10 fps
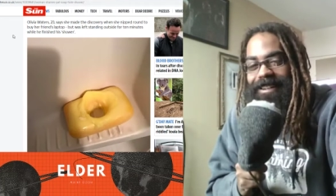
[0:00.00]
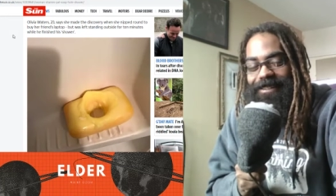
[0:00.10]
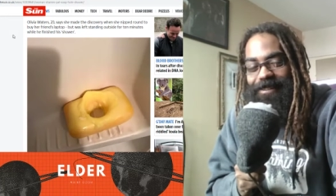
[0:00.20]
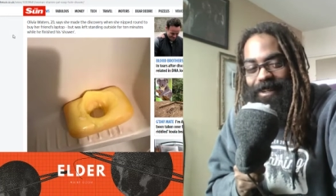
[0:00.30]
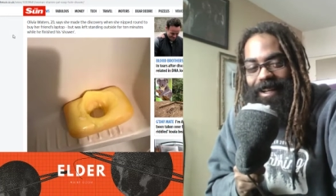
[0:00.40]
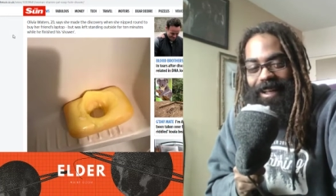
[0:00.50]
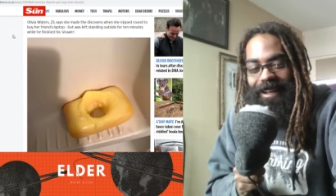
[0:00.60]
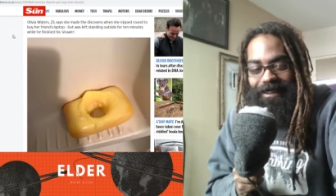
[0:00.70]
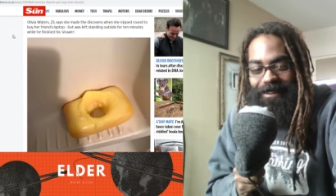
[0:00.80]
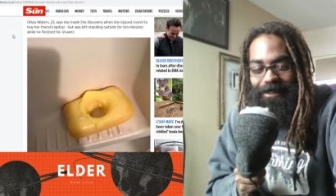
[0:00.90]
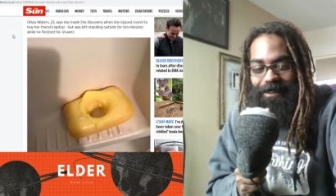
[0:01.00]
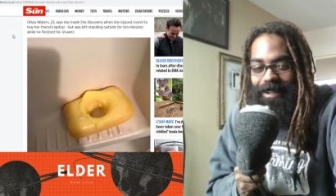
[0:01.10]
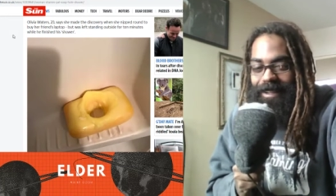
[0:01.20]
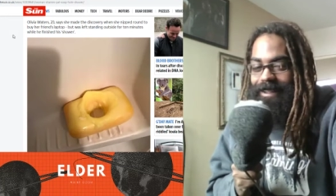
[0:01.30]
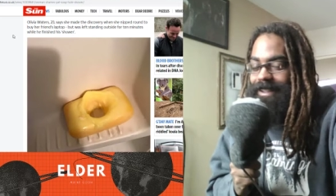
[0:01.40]
We're gonna get
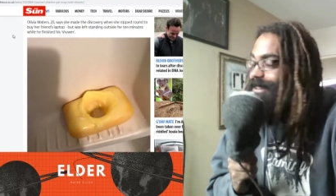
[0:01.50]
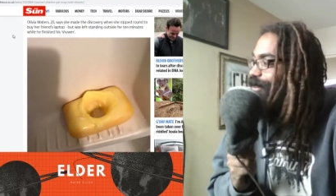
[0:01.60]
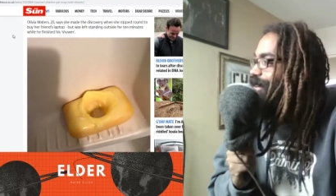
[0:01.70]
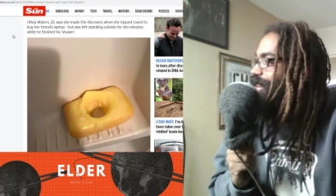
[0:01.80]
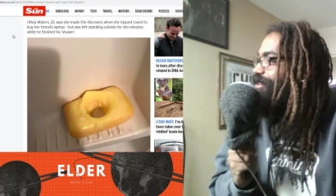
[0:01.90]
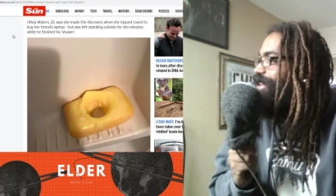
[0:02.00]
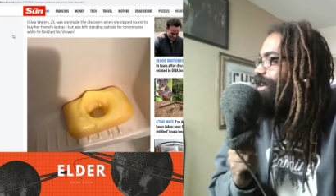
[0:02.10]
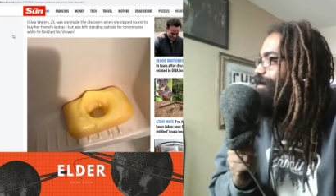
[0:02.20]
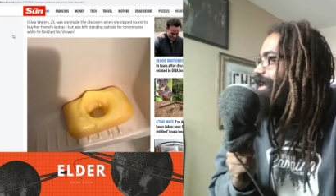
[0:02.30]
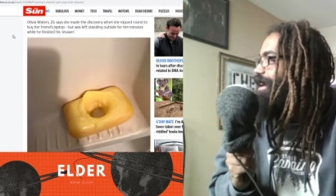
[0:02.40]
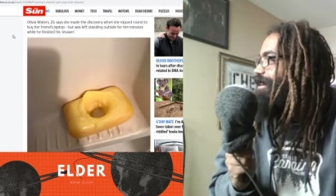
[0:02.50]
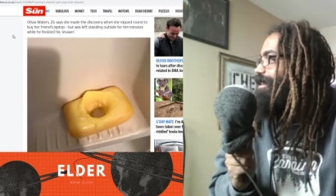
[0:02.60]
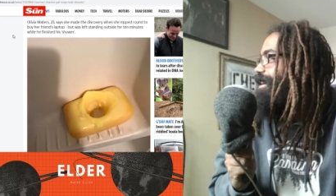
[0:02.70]
into another segment here.